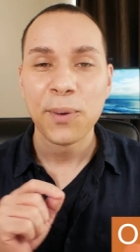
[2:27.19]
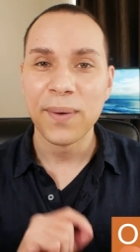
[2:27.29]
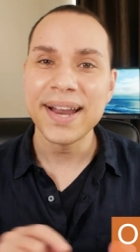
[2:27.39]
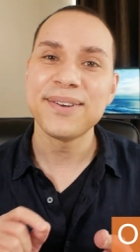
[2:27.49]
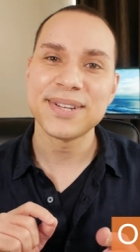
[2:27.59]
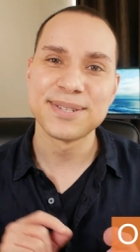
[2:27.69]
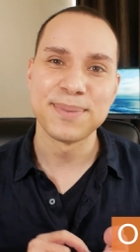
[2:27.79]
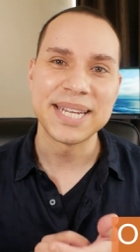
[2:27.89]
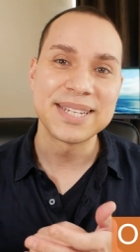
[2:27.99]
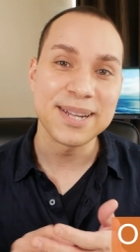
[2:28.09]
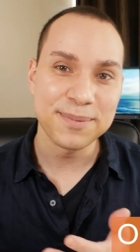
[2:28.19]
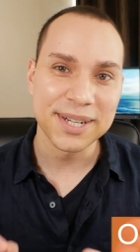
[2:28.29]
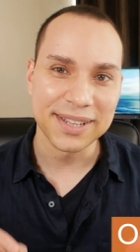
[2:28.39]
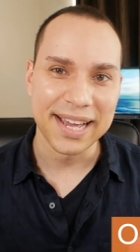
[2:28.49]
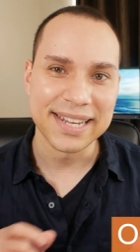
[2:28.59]
Write out as many
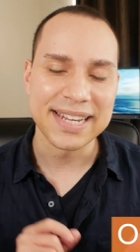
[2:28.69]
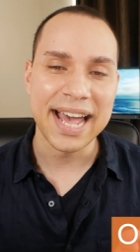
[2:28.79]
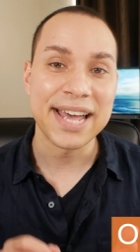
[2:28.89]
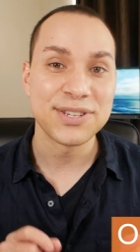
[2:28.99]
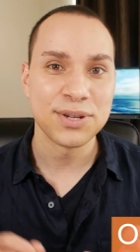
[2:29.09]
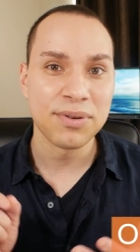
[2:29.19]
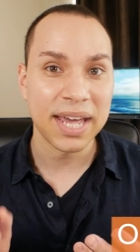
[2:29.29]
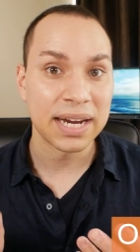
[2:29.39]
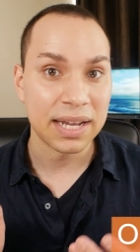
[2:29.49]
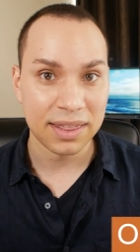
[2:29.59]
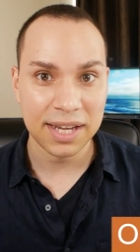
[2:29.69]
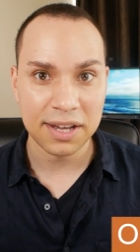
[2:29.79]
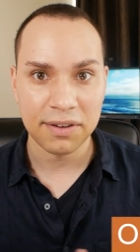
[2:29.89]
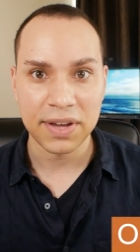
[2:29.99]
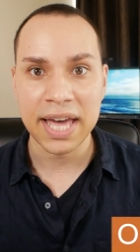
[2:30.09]
subject lines as you can think
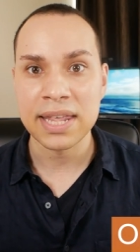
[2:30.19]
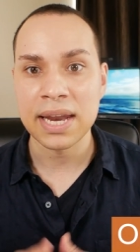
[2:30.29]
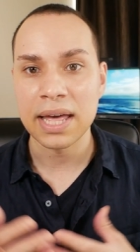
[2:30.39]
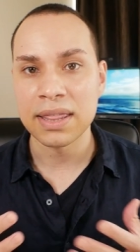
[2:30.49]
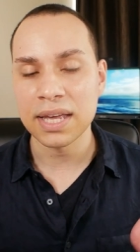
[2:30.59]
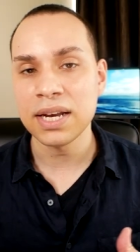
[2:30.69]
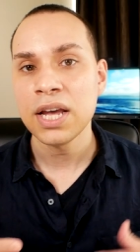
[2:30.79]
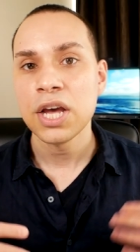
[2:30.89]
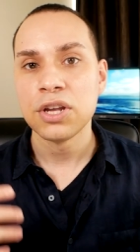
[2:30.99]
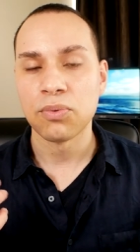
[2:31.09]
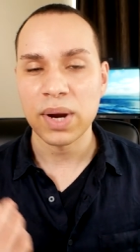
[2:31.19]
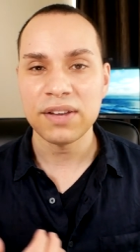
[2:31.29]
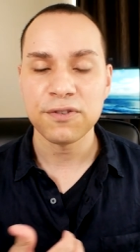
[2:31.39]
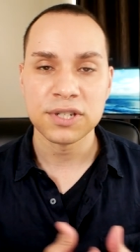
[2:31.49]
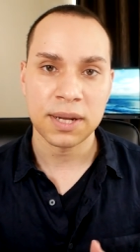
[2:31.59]
of. And then you're ready
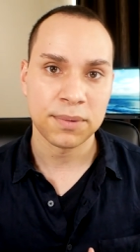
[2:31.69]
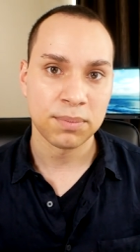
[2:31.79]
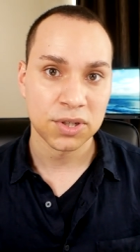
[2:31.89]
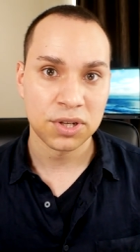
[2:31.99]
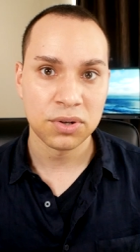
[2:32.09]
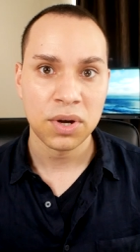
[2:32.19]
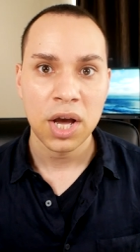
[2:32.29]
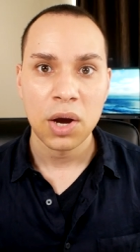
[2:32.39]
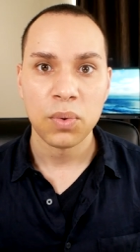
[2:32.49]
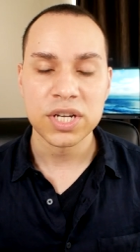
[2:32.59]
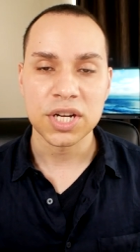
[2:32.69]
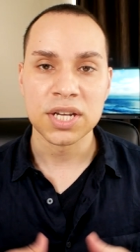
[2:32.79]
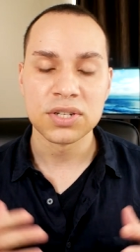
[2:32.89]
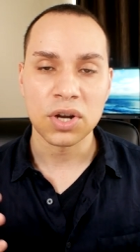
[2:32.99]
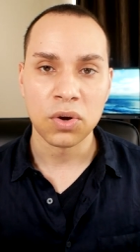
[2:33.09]
for step number two, which
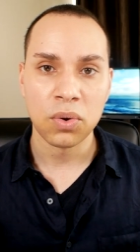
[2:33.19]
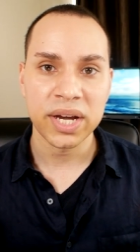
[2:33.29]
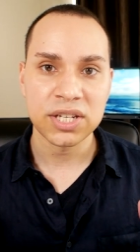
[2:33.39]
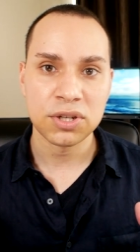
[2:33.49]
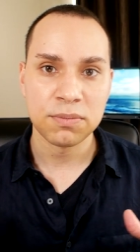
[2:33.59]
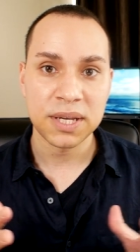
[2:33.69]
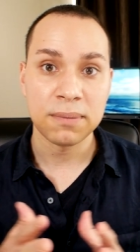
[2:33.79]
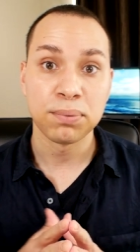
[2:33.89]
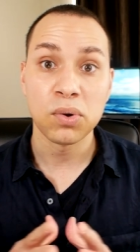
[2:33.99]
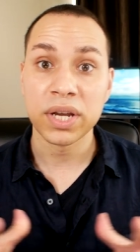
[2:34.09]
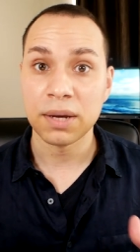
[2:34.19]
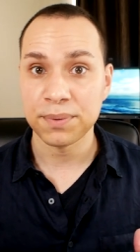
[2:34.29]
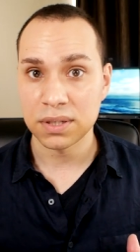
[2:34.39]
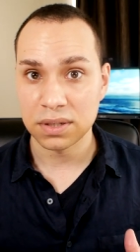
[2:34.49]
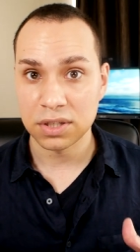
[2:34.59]
is going to be broken up
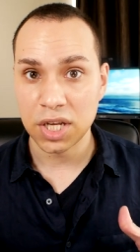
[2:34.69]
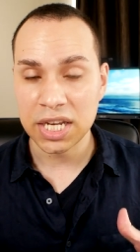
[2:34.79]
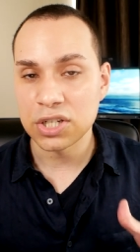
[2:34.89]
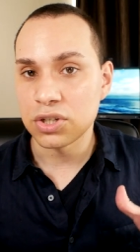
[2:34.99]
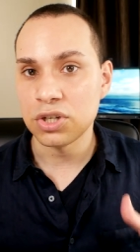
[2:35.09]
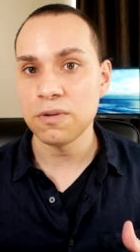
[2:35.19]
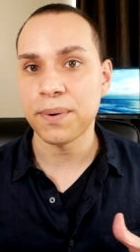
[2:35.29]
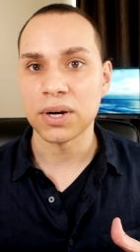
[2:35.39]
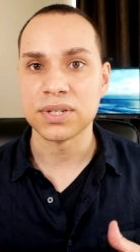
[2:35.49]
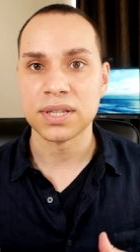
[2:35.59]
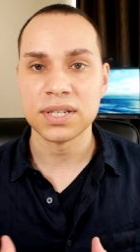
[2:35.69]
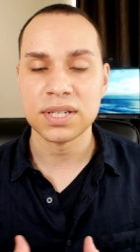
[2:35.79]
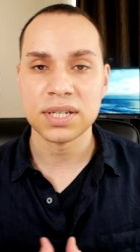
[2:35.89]
into, into two parts. And this